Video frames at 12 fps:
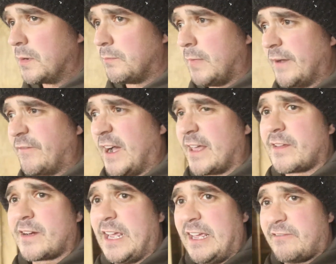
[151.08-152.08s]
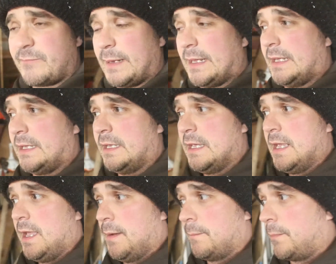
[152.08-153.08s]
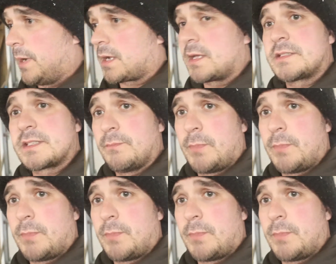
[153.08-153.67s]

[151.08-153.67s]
My father gave me buckets